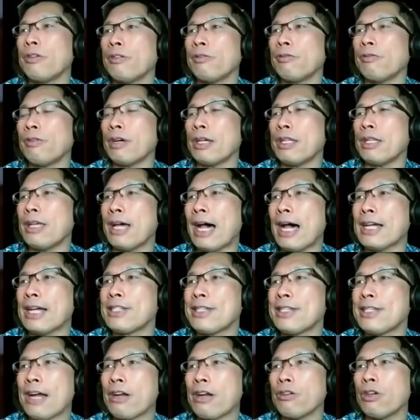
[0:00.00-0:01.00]
with uh,
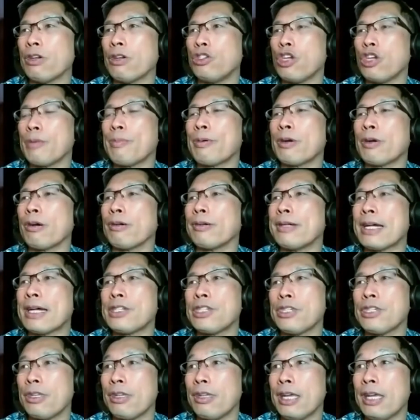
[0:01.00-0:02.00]
Saturn and Jupiter next
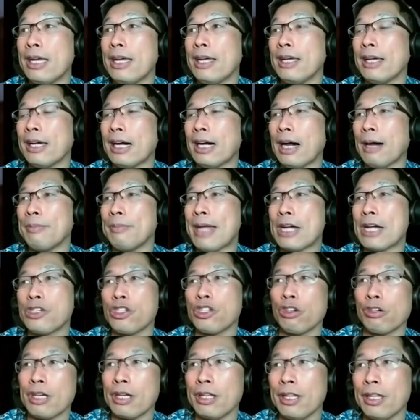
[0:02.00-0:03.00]
to the uh,
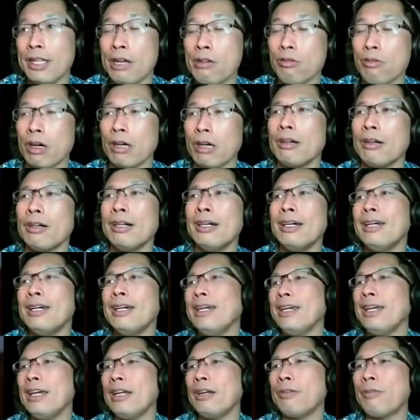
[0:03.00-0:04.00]
National Cathedral
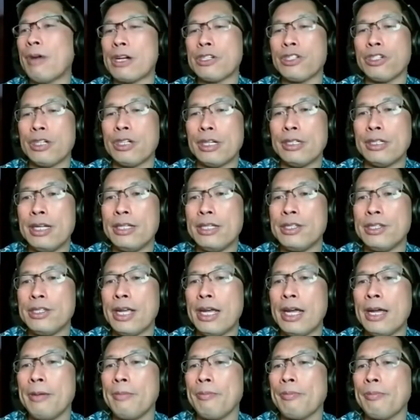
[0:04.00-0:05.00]
in Washington,
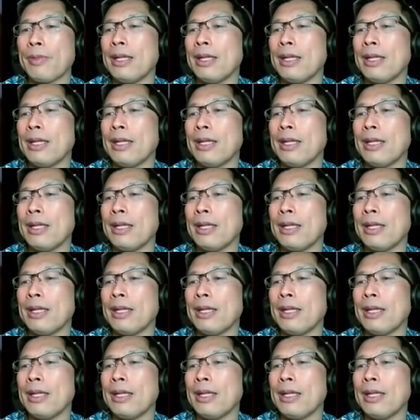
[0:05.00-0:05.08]
D.C.